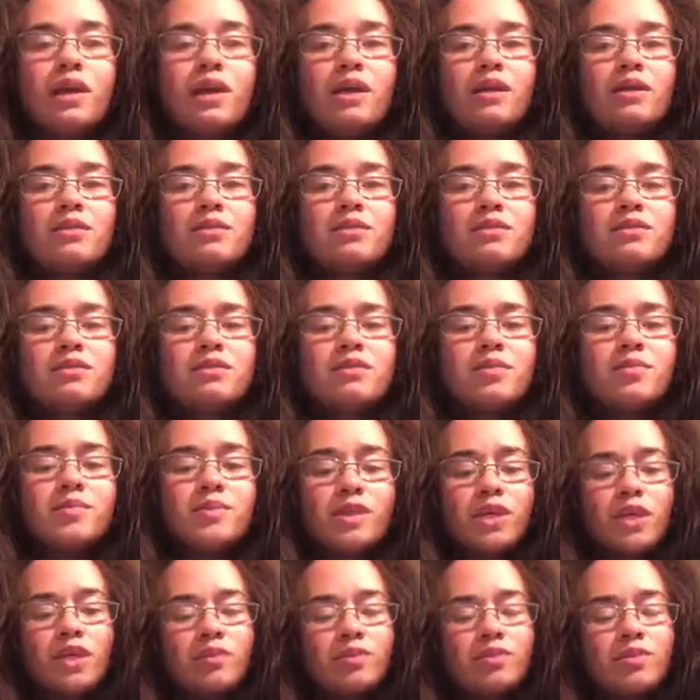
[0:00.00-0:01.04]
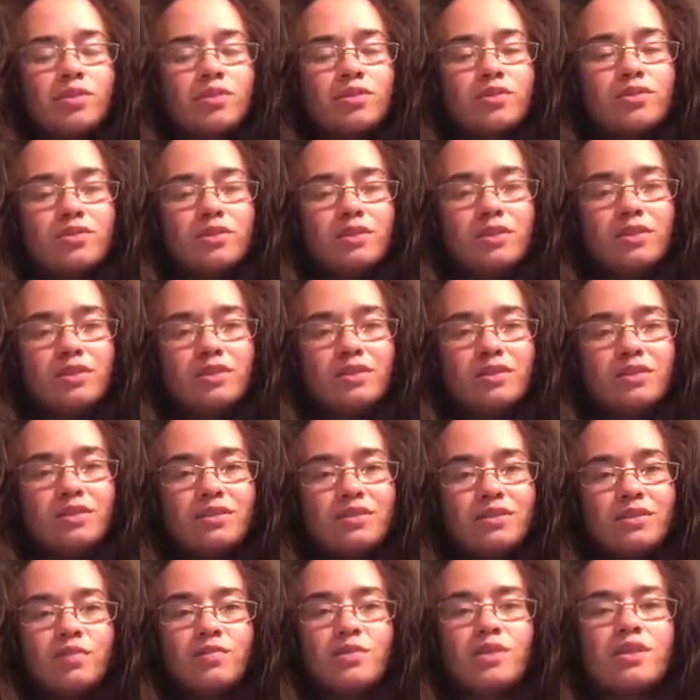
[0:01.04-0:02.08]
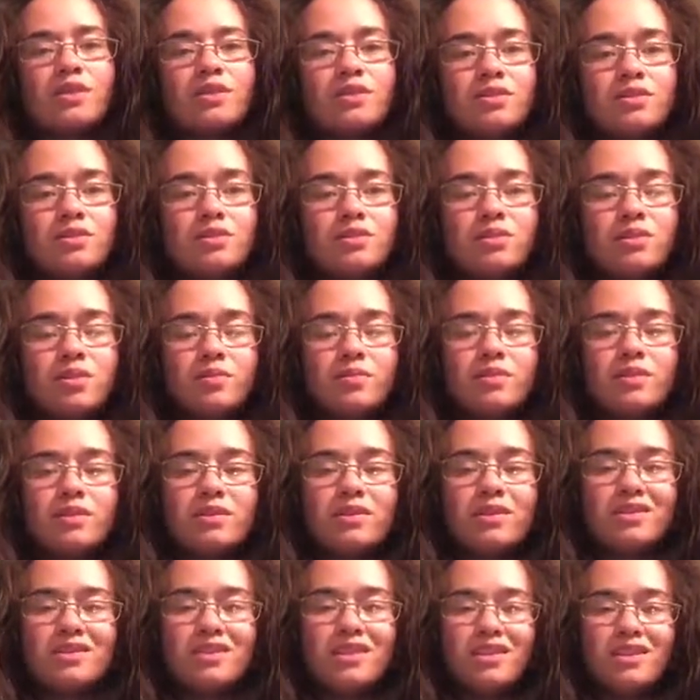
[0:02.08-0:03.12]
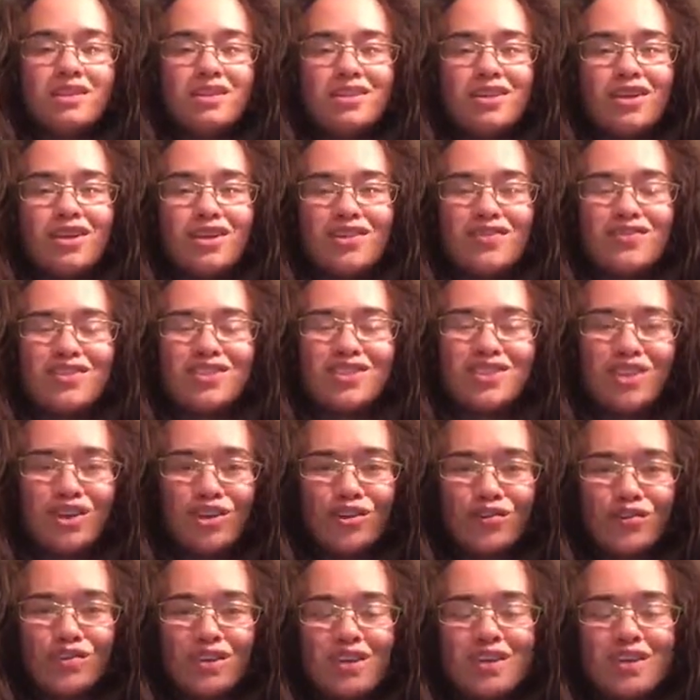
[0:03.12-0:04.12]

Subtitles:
And sometimes all you need is committing to something that's taking care of yourself,